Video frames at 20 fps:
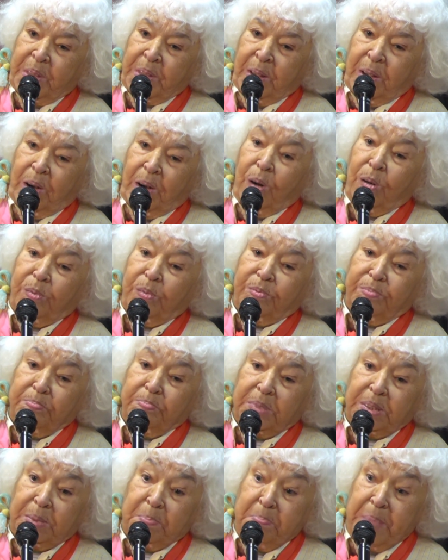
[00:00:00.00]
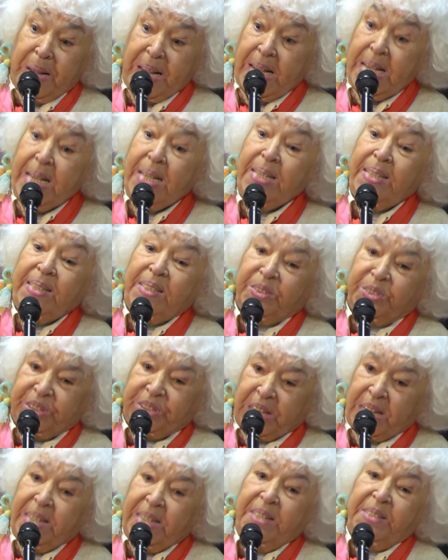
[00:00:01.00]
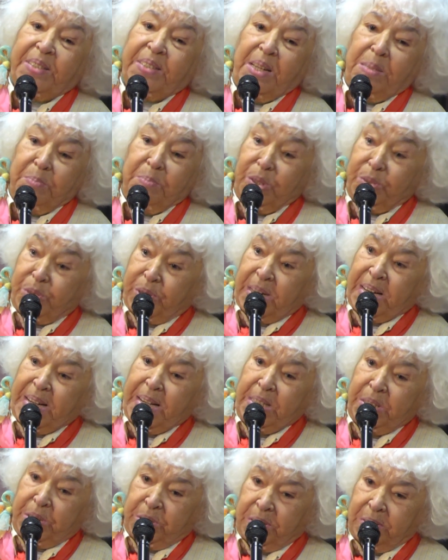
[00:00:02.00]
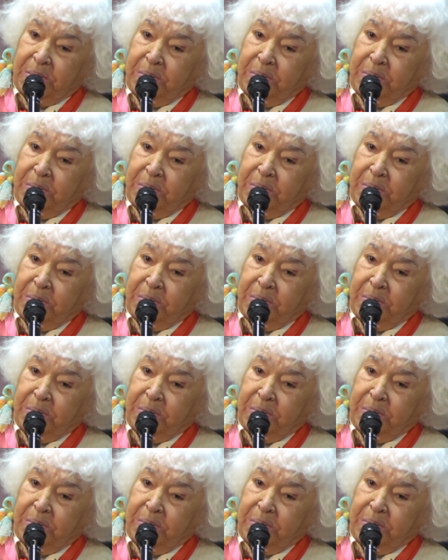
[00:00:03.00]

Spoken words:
of male genital mutilation.